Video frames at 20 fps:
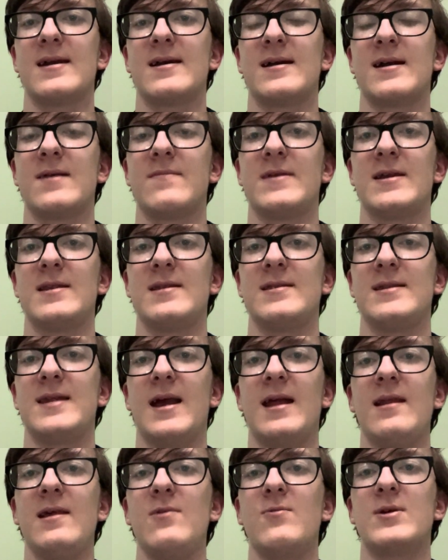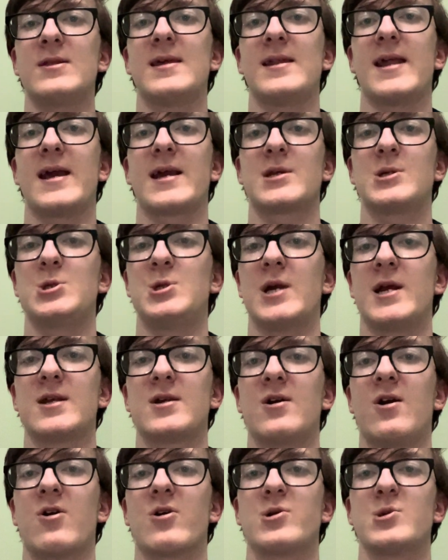I mean, Denny with the next gen
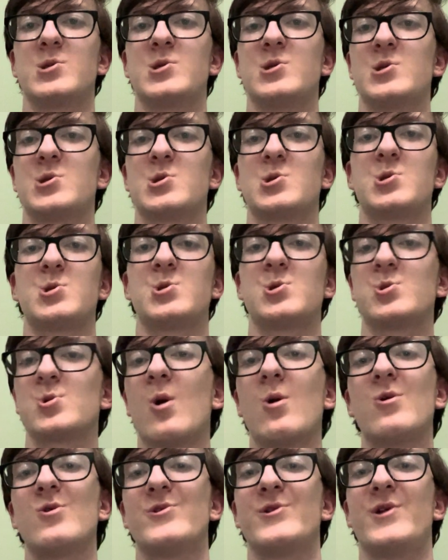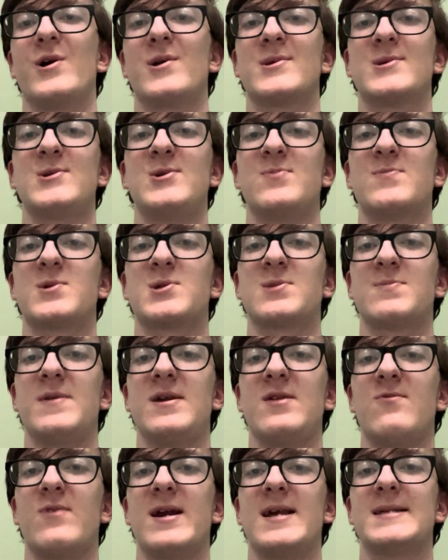cars just struggled on super
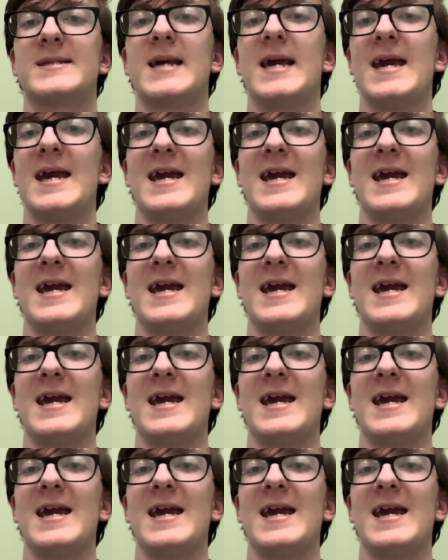speedways.